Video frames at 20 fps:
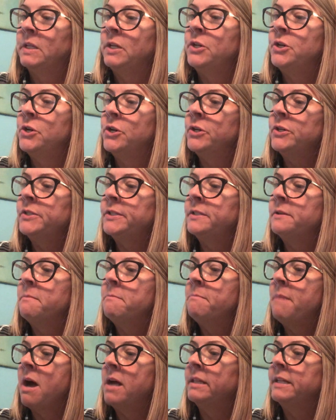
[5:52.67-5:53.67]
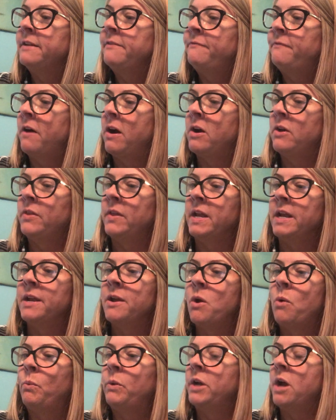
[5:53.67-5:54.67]
Nurse Molly
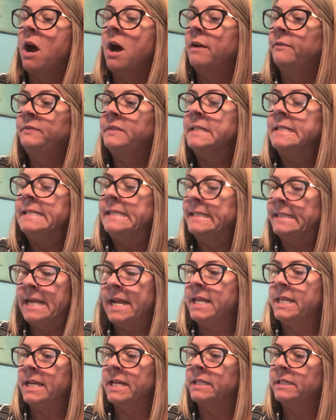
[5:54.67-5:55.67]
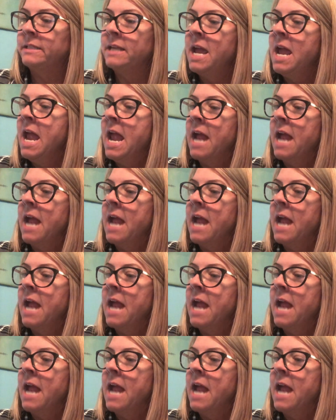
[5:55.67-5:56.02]
Farthing would often say this,